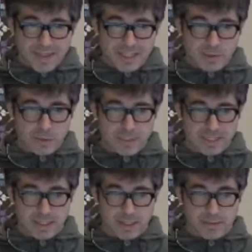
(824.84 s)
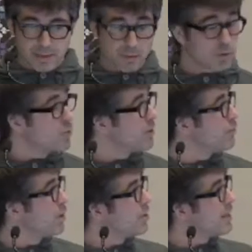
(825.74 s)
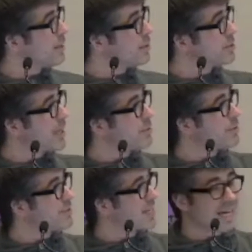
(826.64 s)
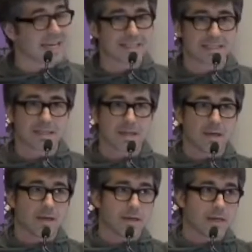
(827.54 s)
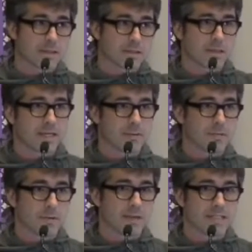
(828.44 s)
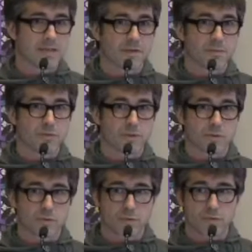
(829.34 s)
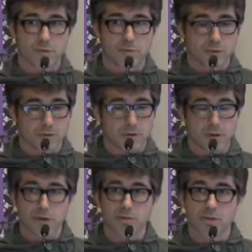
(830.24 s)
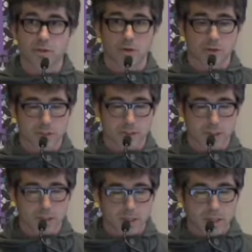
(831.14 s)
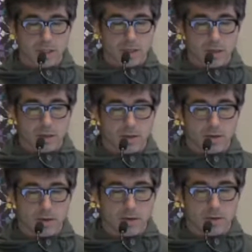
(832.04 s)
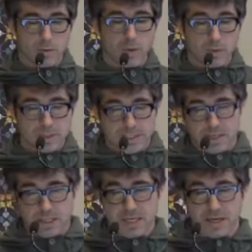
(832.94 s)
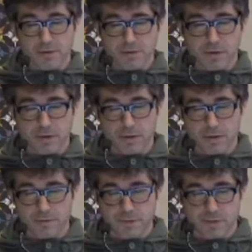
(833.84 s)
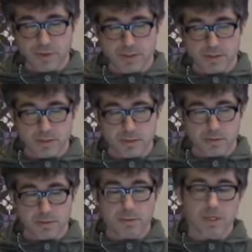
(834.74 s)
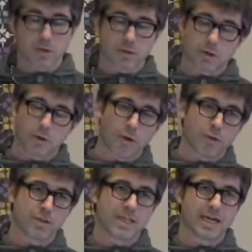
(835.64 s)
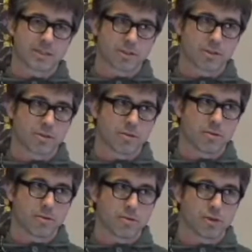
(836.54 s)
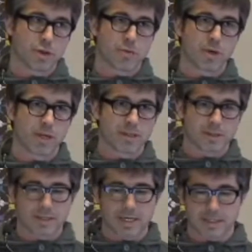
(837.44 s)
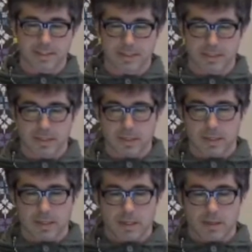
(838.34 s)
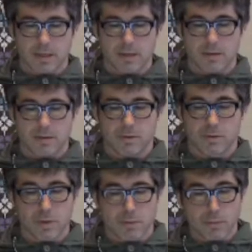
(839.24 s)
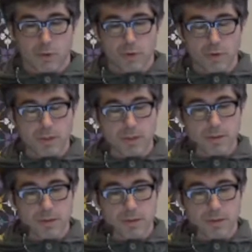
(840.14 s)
That's what we see here. And if we look at the type of tags that Last.fm users would put on those songs, we see this kind of difference. I mean, not all the tags, just the genre-related tags. So in more